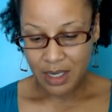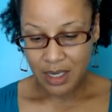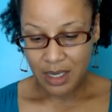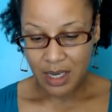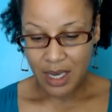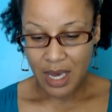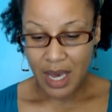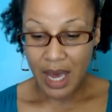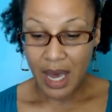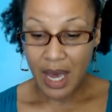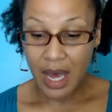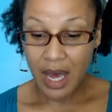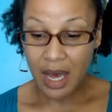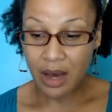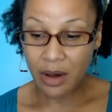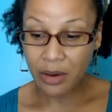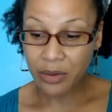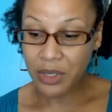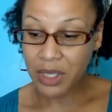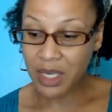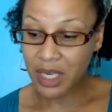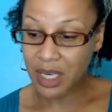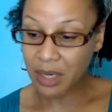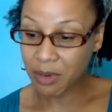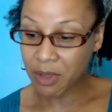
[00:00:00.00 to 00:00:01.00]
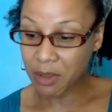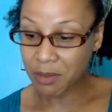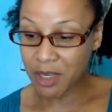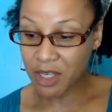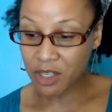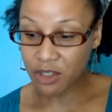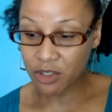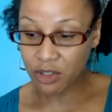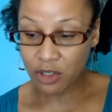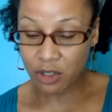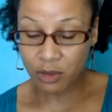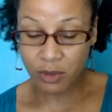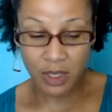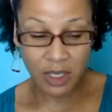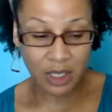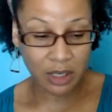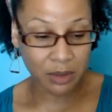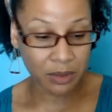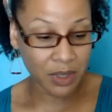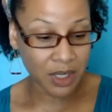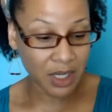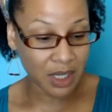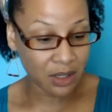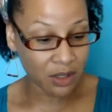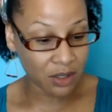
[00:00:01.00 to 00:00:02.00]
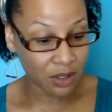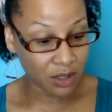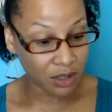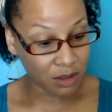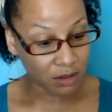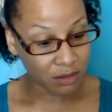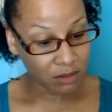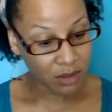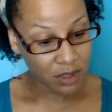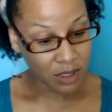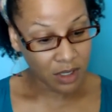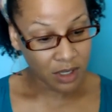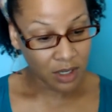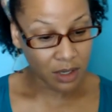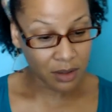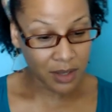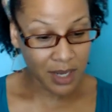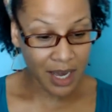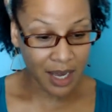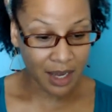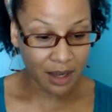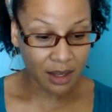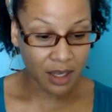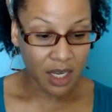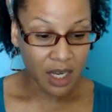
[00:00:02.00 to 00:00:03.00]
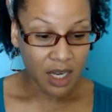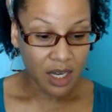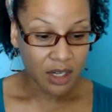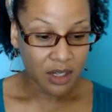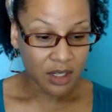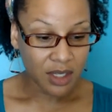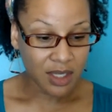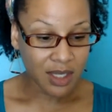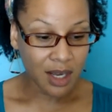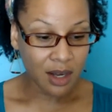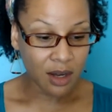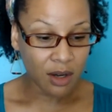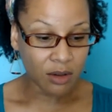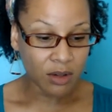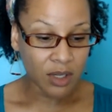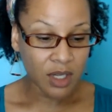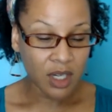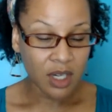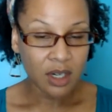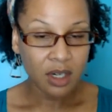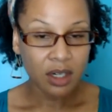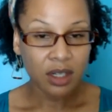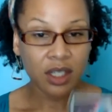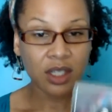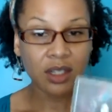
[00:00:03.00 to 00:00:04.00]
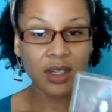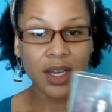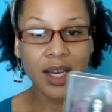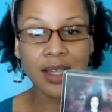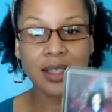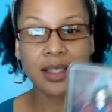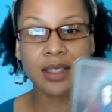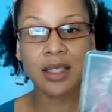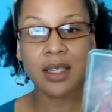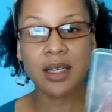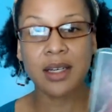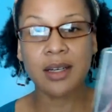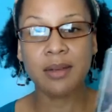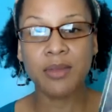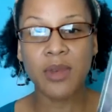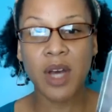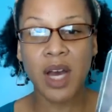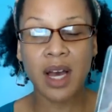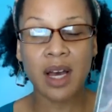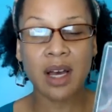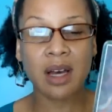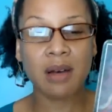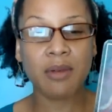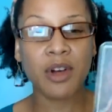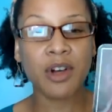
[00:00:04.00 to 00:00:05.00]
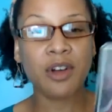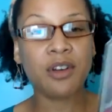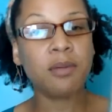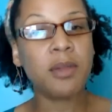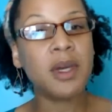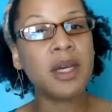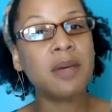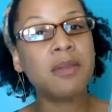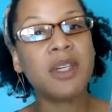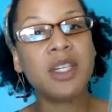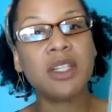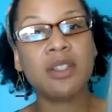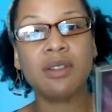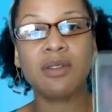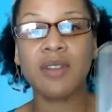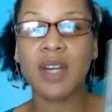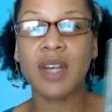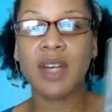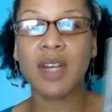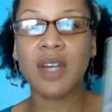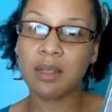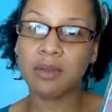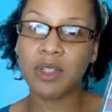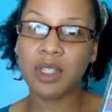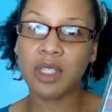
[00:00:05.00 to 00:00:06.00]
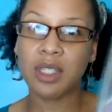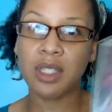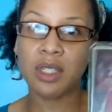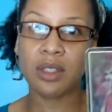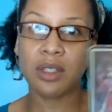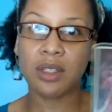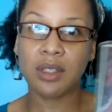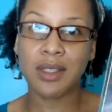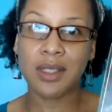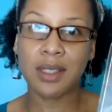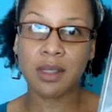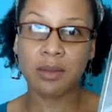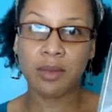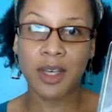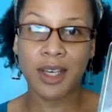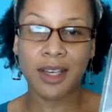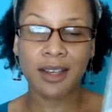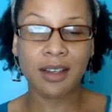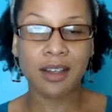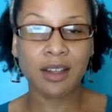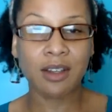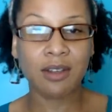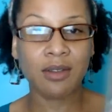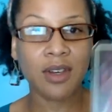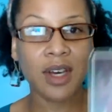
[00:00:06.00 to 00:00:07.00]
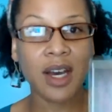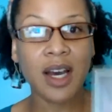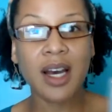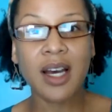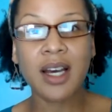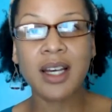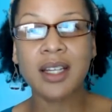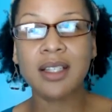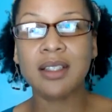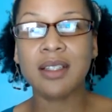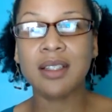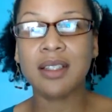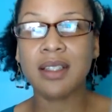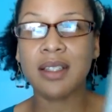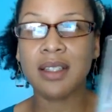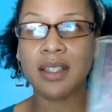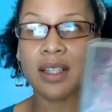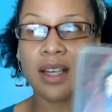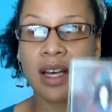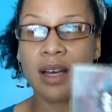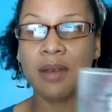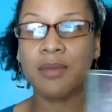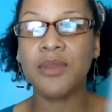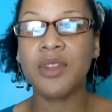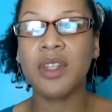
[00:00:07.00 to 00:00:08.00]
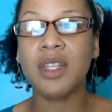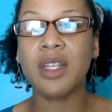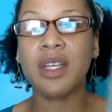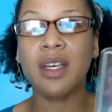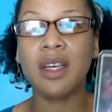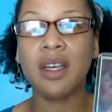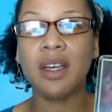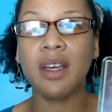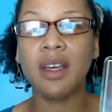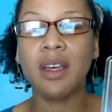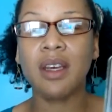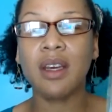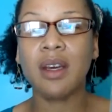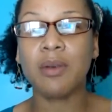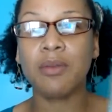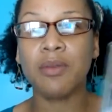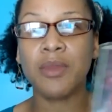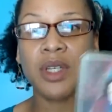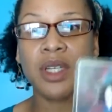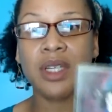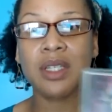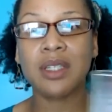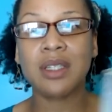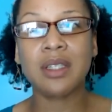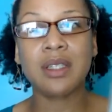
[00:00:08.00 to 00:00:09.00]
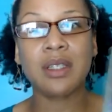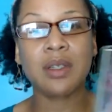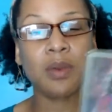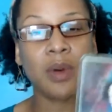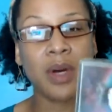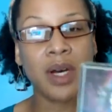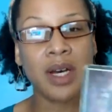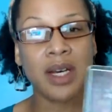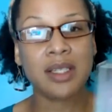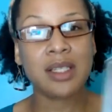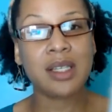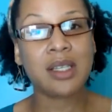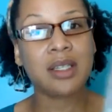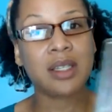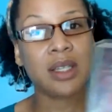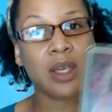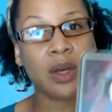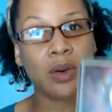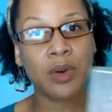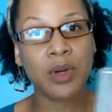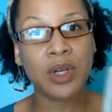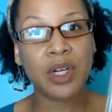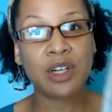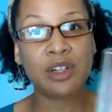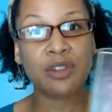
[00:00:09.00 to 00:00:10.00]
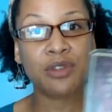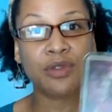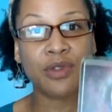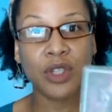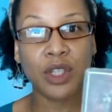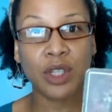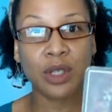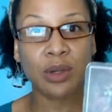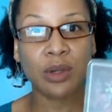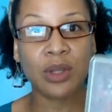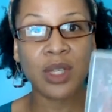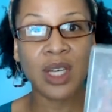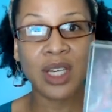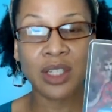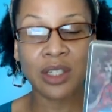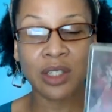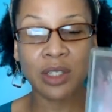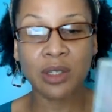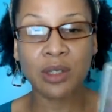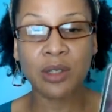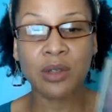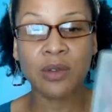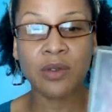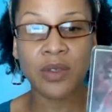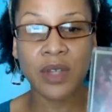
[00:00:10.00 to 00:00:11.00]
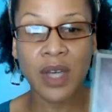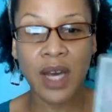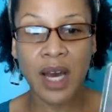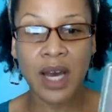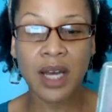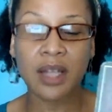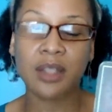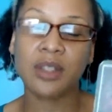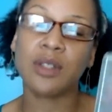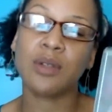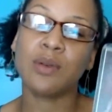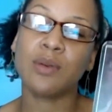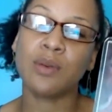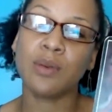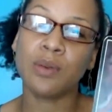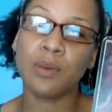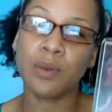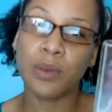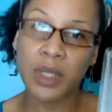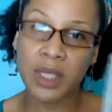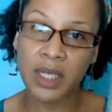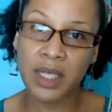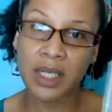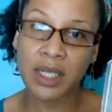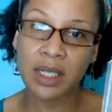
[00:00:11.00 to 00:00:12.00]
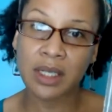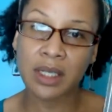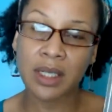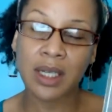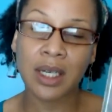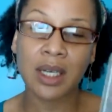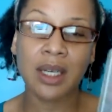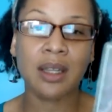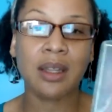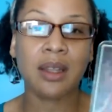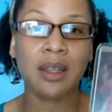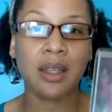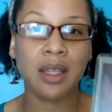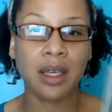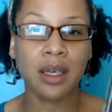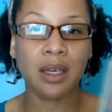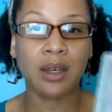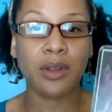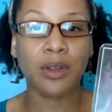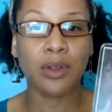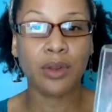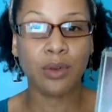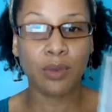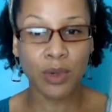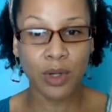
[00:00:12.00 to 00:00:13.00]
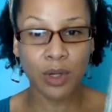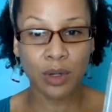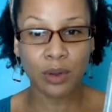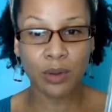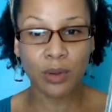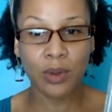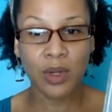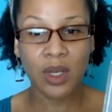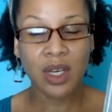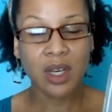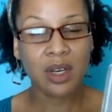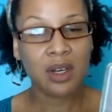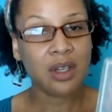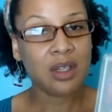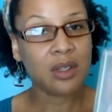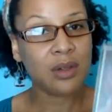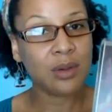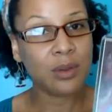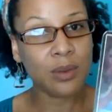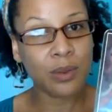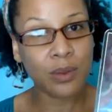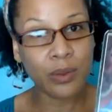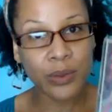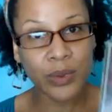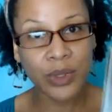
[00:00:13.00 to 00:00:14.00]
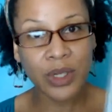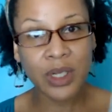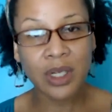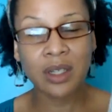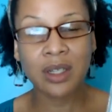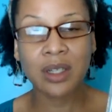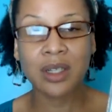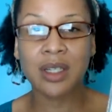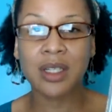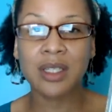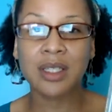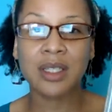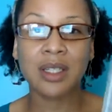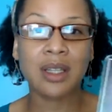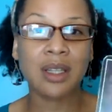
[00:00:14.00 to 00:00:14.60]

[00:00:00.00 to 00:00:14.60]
How can we make sure we don't hinder? Okay, so you got some earth babies, you got some decisions to make. You've got something business-wise that's going on for you that you've got to really think through. You really need to